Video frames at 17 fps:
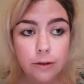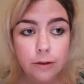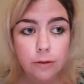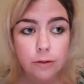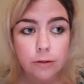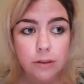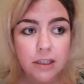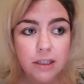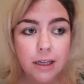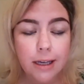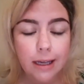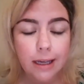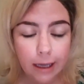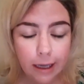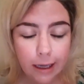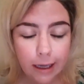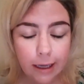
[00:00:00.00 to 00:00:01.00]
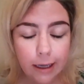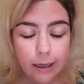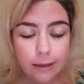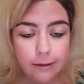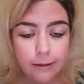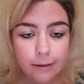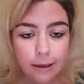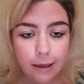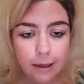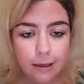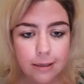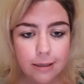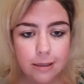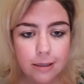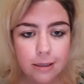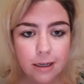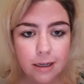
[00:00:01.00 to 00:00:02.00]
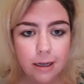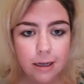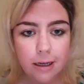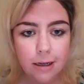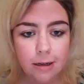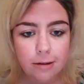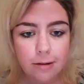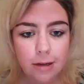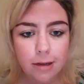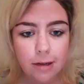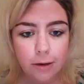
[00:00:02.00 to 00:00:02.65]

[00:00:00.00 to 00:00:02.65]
good king, and he